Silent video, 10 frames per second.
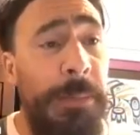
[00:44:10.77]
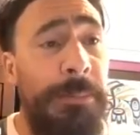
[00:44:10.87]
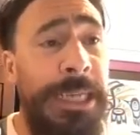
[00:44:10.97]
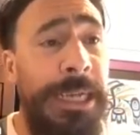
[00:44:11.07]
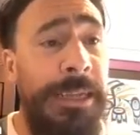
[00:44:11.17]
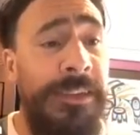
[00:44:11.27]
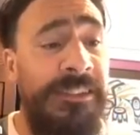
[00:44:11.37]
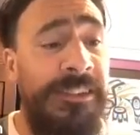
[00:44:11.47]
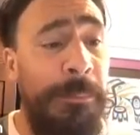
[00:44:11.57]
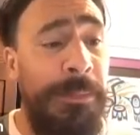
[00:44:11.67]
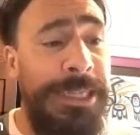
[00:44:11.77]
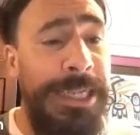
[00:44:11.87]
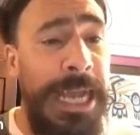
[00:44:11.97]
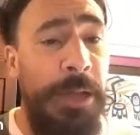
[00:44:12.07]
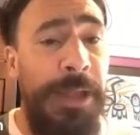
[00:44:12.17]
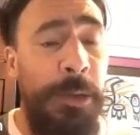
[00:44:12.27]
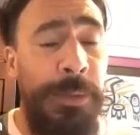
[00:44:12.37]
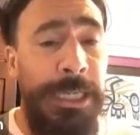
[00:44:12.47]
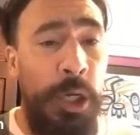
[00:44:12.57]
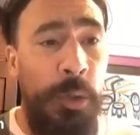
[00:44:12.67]
because it's something now that
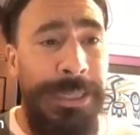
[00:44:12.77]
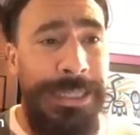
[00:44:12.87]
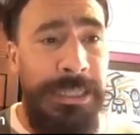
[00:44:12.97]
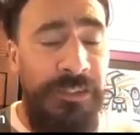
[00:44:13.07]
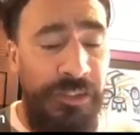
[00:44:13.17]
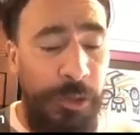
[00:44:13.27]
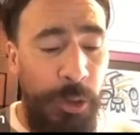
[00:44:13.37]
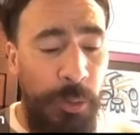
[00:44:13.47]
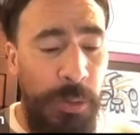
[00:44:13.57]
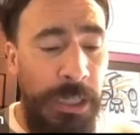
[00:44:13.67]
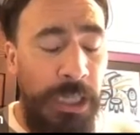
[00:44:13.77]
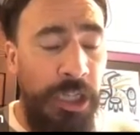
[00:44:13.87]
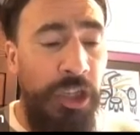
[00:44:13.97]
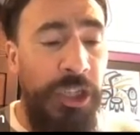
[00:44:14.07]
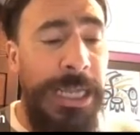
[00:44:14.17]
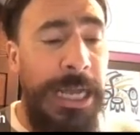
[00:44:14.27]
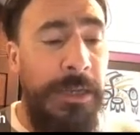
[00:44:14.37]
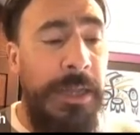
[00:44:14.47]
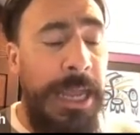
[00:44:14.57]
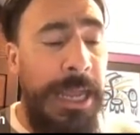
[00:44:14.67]
we know we need to look
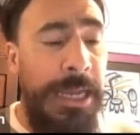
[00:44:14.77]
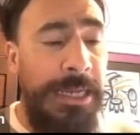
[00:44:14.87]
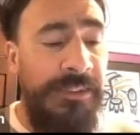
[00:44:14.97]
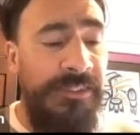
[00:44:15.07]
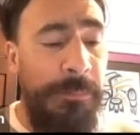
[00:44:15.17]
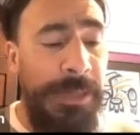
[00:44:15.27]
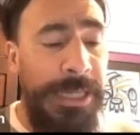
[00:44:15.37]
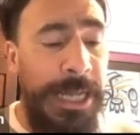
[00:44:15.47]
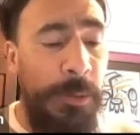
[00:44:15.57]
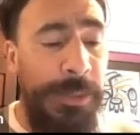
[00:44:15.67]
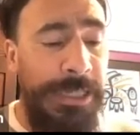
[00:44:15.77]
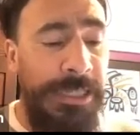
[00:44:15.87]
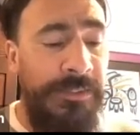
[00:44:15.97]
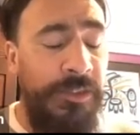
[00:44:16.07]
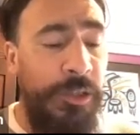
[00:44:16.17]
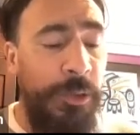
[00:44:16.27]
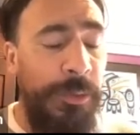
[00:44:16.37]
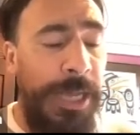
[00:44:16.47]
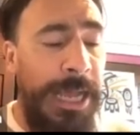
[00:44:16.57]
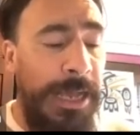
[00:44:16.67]
at, and it's something that we need
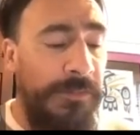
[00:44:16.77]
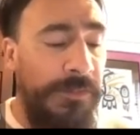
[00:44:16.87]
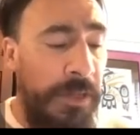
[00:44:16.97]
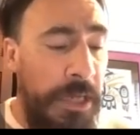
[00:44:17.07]
to have